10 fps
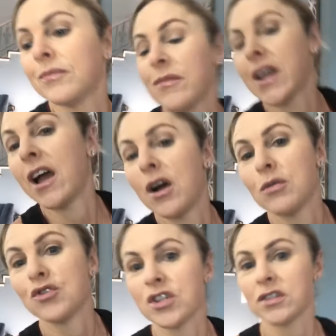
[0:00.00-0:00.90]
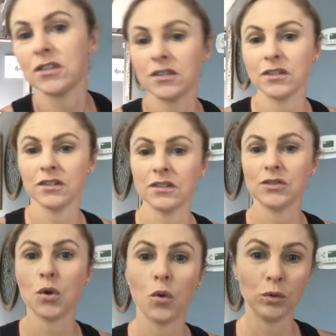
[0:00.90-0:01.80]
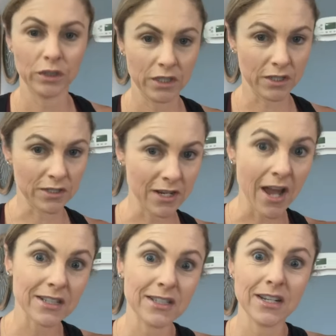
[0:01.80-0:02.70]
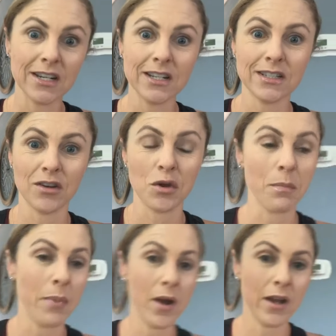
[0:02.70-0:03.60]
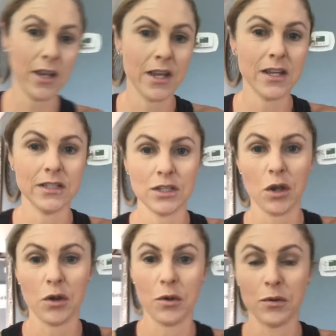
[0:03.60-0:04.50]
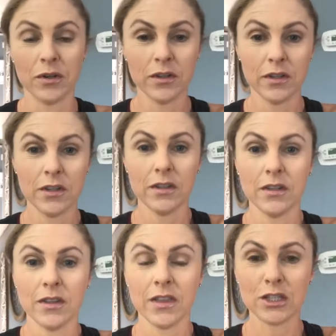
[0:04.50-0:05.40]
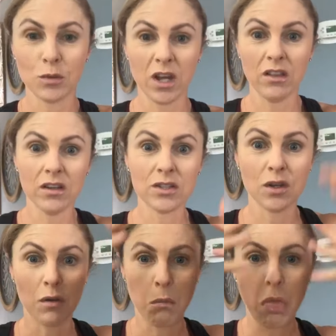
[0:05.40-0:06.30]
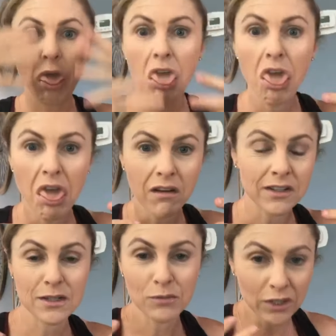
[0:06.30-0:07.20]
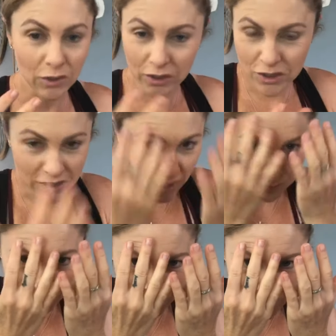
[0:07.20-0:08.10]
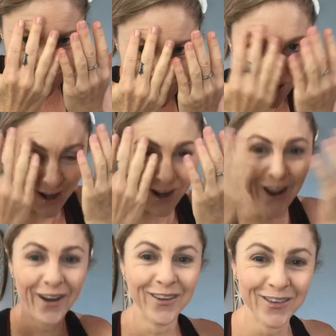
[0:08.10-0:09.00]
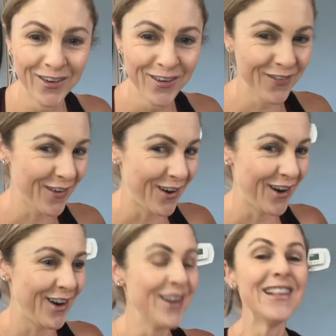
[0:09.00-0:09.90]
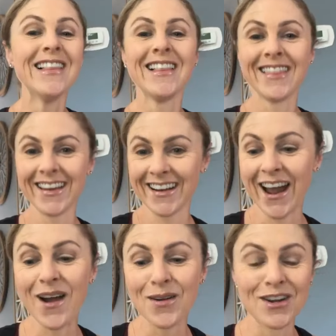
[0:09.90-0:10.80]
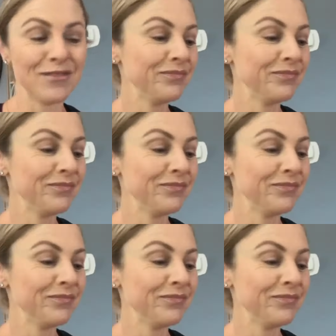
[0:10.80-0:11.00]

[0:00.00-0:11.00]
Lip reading: how just tolling and taxing it is on your body. So that's why I look so bleh, because I'm literally just gonna have my face down for like an hour.